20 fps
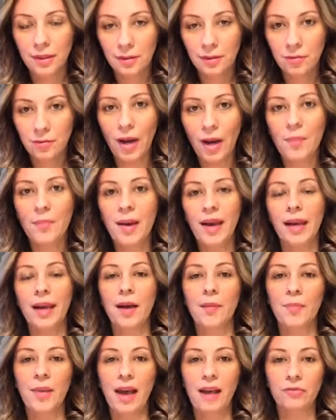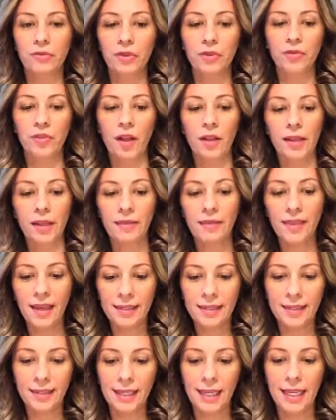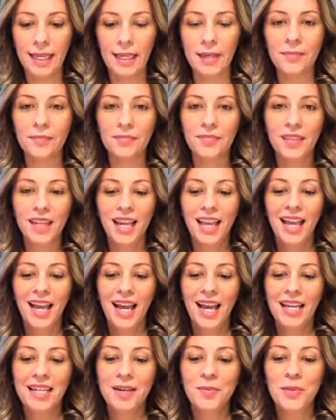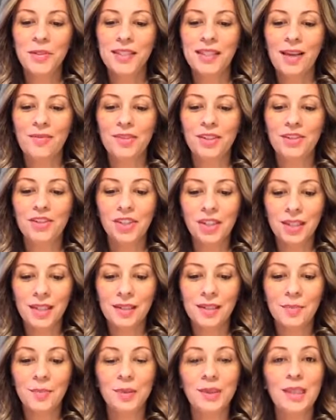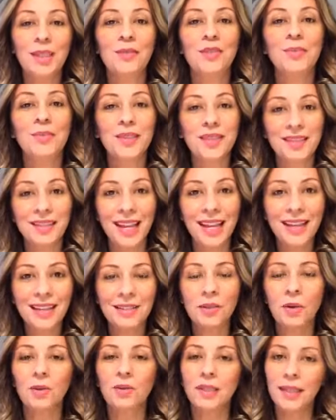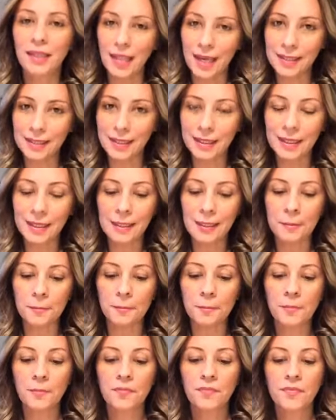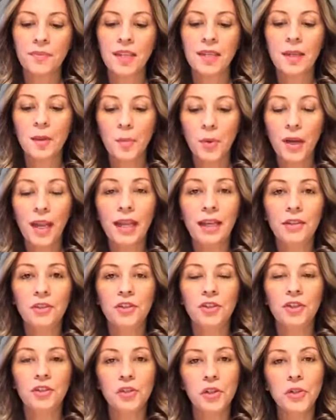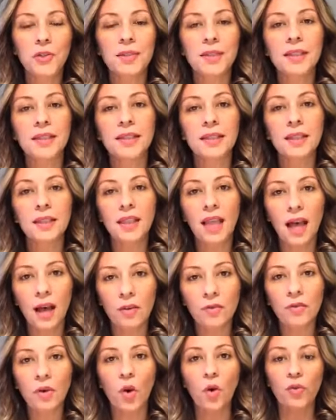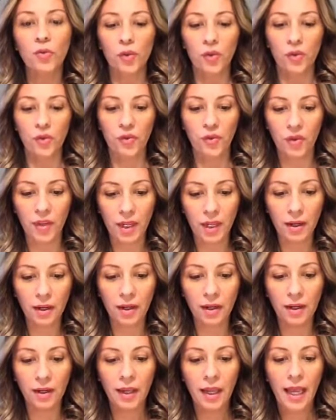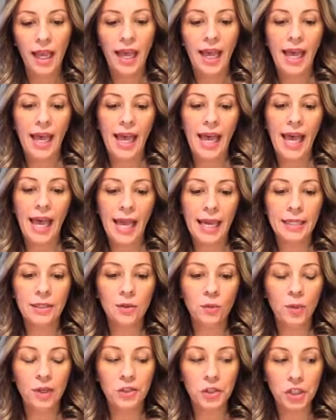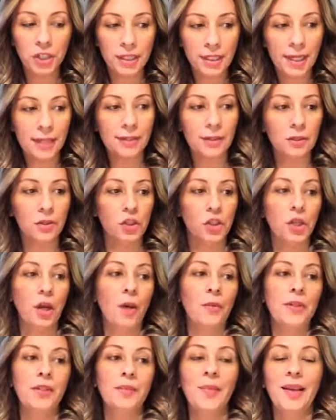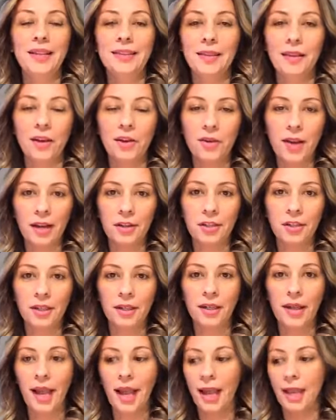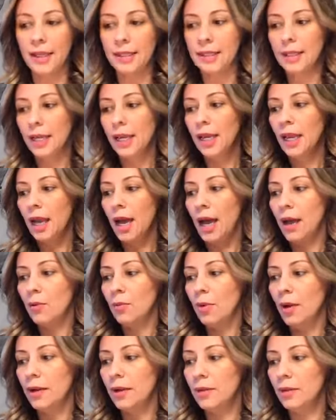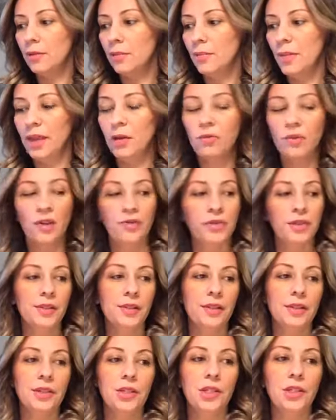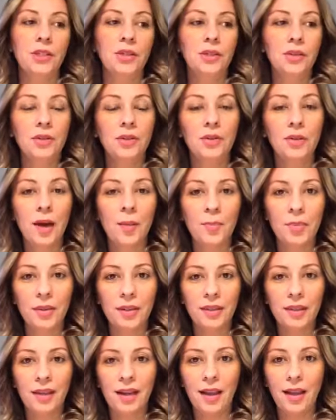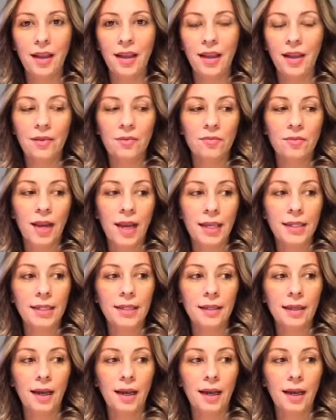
Right back up after falling. That's the key. Number 7, she doesn't believe in mistakes, only lessons. Number 8, she chooses love over fear. And when she doesn't, she always makes the correction. And I want to make reference to a book that I read